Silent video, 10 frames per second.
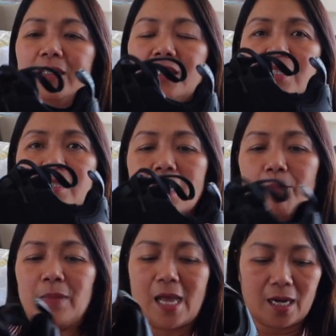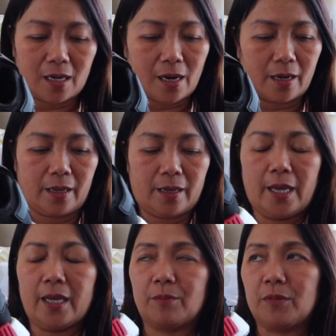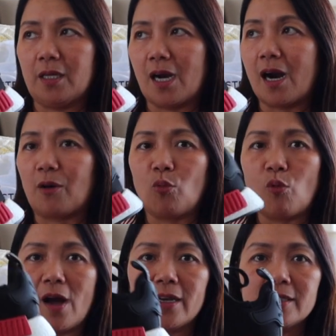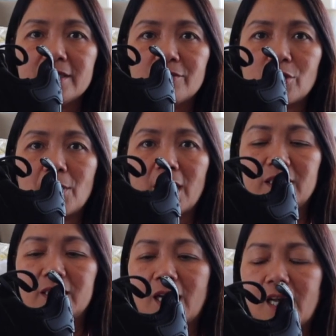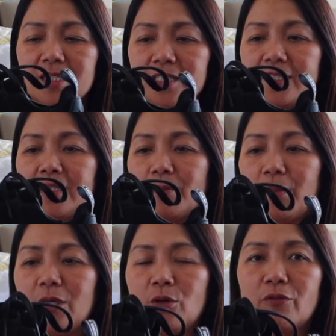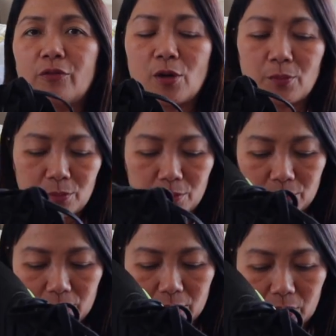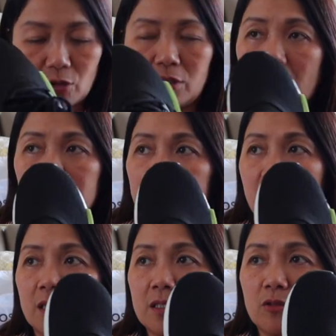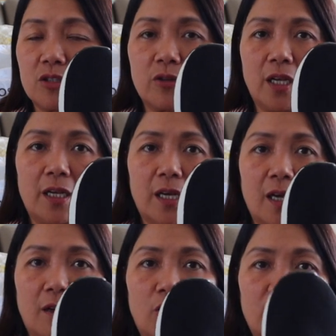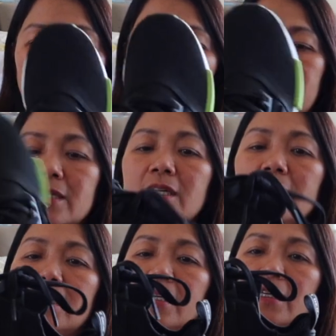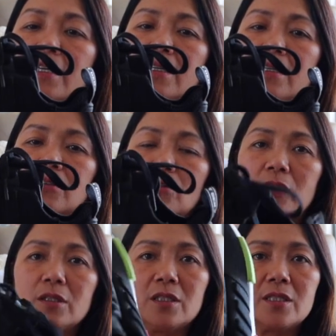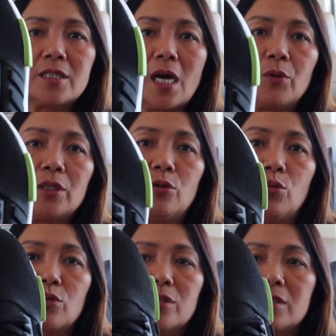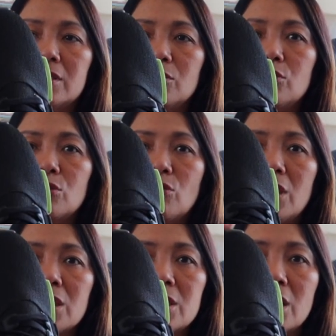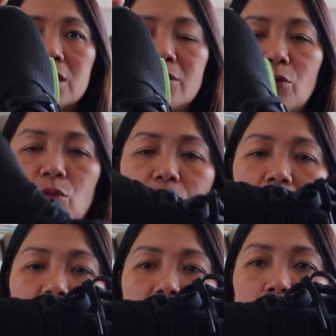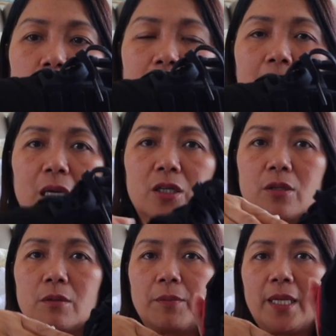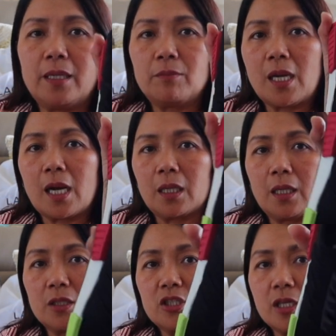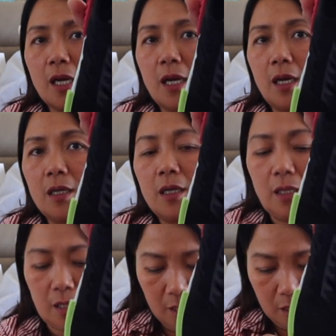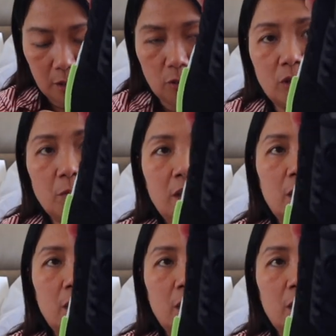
This is a black NMD R1 from Adidas na nabili ko from yon Adidas Australia online. So this is how it looks. Gusto ko lang siya kasi for work na black, plain black lang siya. Hindi ko na